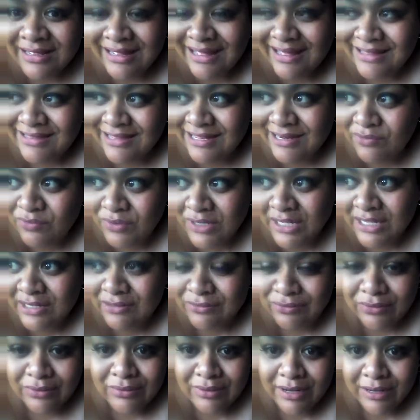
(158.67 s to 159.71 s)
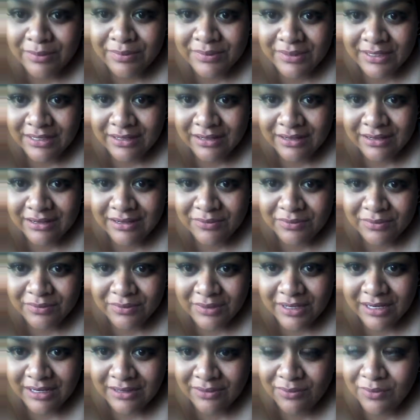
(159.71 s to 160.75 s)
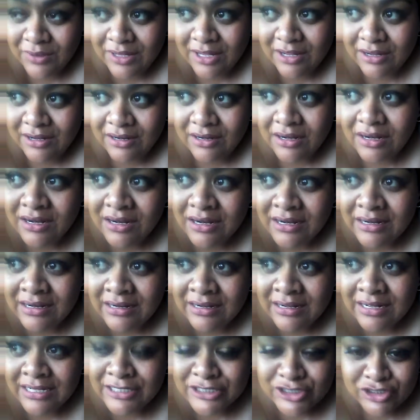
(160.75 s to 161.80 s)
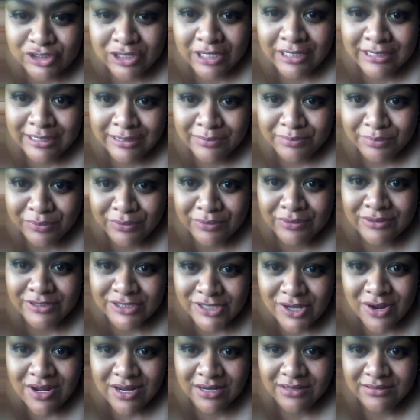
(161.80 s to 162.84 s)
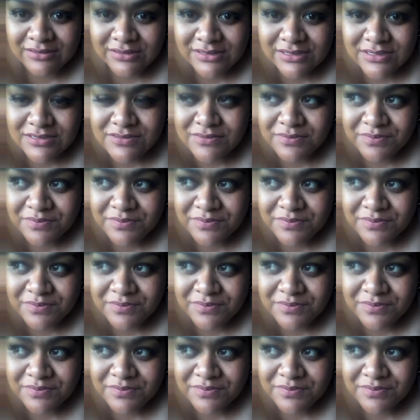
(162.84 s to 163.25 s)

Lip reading: And then we grew up here and we are Australian-born Tongans.